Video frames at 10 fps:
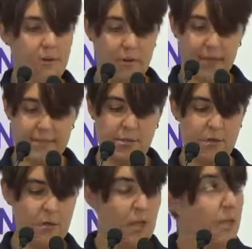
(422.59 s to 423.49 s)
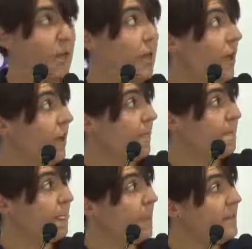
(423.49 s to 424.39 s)
Okay, so
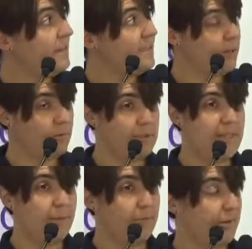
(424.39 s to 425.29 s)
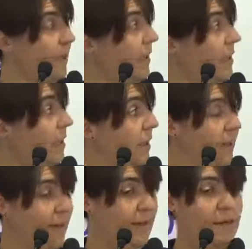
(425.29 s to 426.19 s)
this concept, okay,
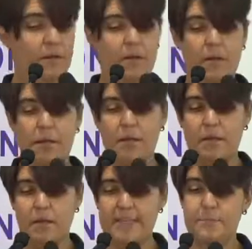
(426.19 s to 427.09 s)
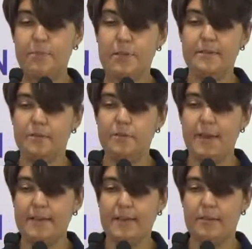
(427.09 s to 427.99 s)
is built on the
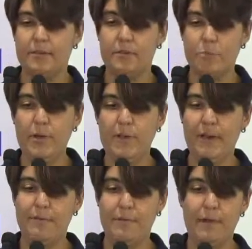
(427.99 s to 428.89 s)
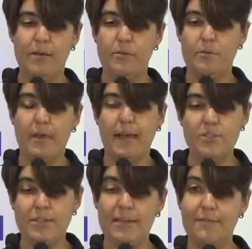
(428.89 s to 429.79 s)
fact that the ice
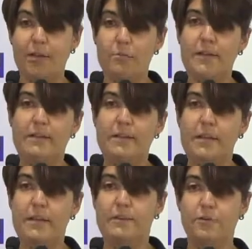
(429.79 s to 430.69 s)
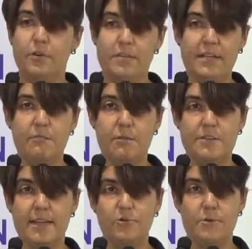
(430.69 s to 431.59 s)
sheet have accumulated heat for several
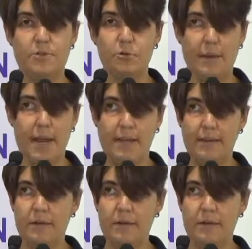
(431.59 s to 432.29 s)
centuries to millennia.